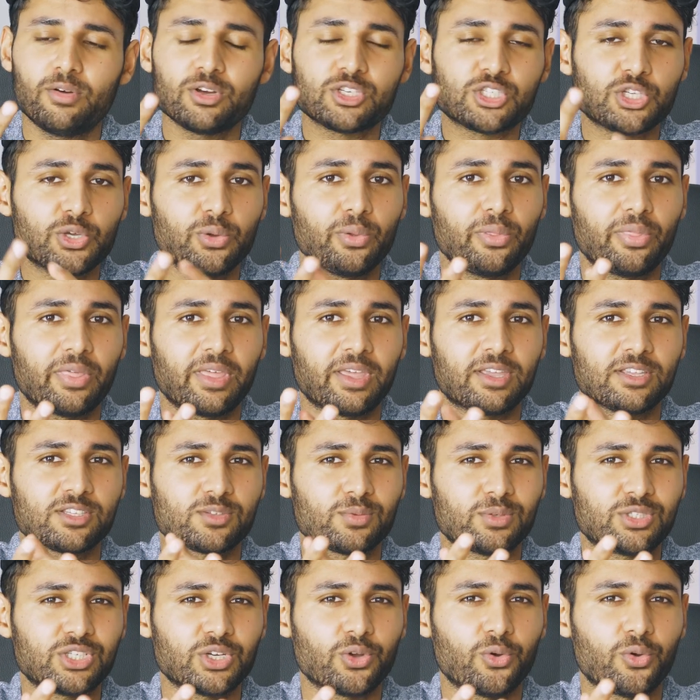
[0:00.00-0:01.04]
are 2 things
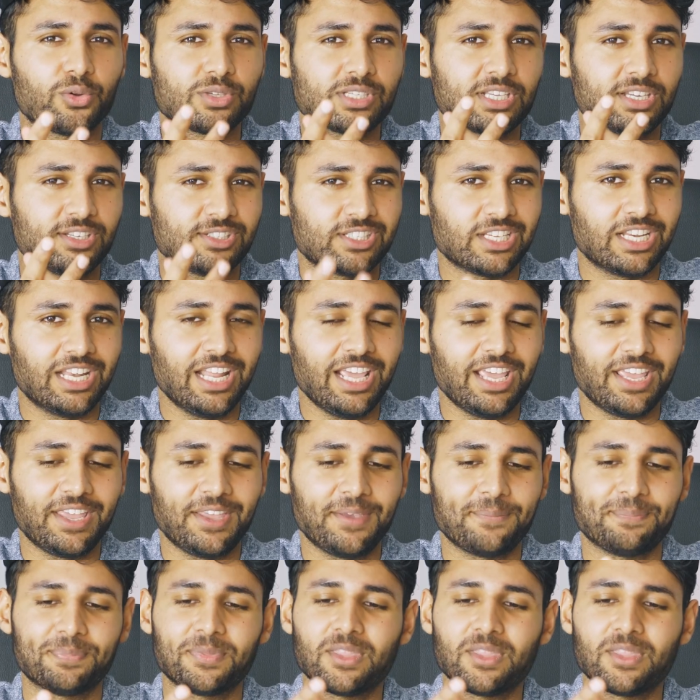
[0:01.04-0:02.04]
which are causing a delay.